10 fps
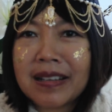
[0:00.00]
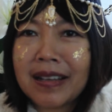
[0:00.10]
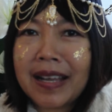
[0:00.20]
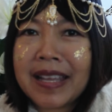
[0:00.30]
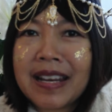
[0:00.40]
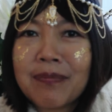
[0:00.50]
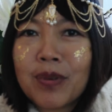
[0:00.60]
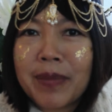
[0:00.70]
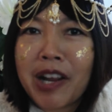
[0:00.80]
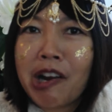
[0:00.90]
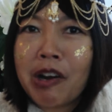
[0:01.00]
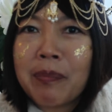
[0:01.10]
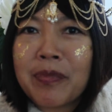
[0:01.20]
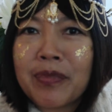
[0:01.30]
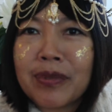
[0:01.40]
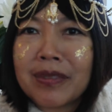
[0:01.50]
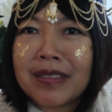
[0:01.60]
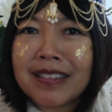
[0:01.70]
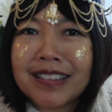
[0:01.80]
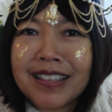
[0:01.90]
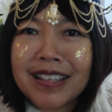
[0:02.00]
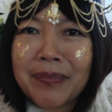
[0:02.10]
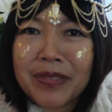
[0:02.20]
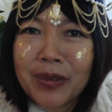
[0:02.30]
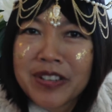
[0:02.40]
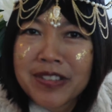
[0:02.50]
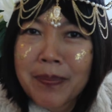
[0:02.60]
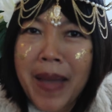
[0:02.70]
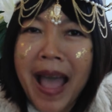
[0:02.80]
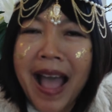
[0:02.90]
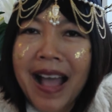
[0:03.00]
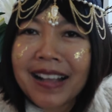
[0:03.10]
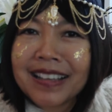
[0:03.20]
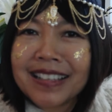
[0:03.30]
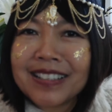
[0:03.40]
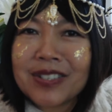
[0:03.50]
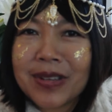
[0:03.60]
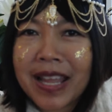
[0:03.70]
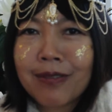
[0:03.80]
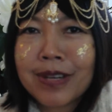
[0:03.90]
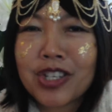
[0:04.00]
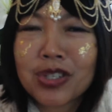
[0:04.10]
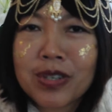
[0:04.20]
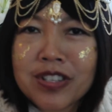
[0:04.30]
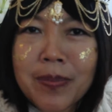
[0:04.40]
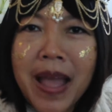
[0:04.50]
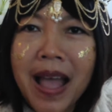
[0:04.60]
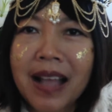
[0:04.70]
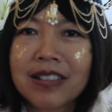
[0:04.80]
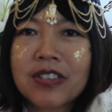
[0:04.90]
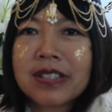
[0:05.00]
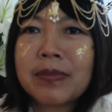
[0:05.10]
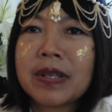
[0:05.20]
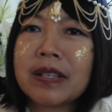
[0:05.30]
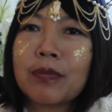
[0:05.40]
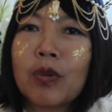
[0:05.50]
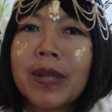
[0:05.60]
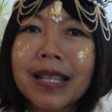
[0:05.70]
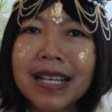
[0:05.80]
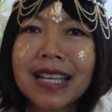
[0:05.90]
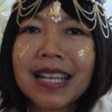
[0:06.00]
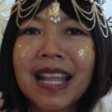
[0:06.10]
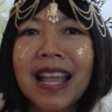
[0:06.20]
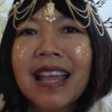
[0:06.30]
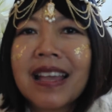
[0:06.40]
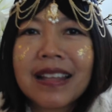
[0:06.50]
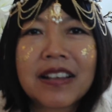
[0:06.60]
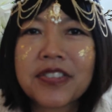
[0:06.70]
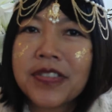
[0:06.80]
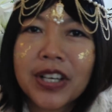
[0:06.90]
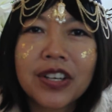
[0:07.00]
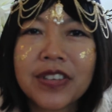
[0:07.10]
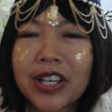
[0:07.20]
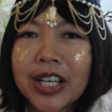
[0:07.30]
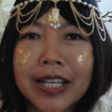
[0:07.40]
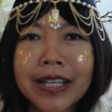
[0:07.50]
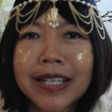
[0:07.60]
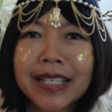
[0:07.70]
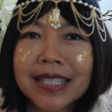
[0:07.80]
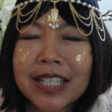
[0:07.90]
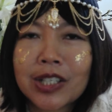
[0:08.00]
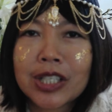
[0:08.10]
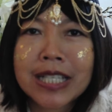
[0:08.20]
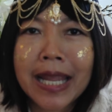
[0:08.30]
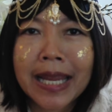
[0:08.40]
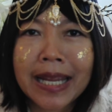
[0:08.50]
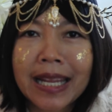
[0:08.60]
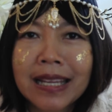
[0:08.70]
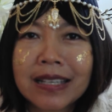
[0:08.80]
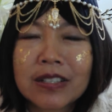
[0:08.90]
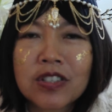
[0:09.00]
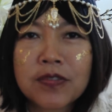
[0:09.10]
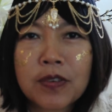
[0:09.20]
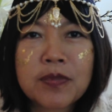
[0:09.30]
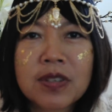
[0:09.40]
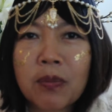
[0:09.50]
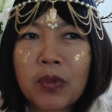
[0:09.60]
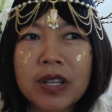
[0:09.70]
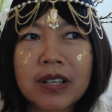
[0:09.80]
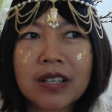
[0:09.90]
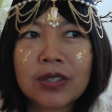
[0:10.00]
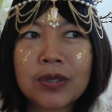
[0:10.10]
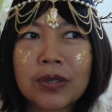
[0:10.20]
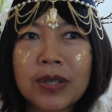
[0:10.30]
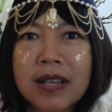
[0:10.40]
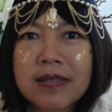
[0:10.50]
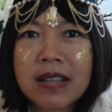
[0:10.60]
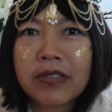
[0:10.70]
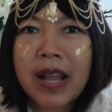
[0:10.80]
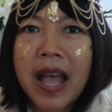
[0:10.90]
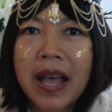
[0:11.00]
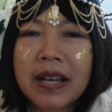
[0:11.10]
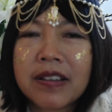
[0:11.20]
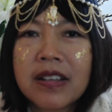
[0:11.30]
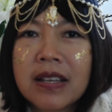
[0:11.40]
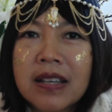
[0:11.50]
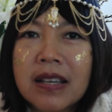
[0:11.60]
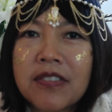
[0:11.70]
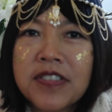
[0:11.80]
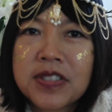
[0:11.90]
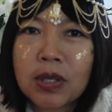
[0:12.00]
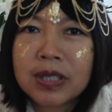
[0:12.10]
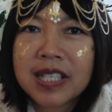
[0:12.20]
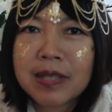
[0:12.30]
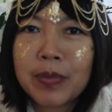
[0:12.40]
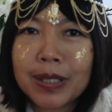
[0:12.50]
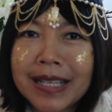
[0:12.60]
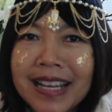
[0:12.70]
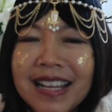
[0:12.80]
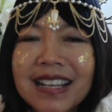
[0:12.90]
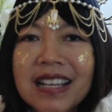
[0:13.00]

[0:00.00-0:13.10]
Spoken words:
I can't put my arm towards the back, so I can't reach towards the back. There's limited mobility. That's very, very irritating, from someone who has never had a physical disability,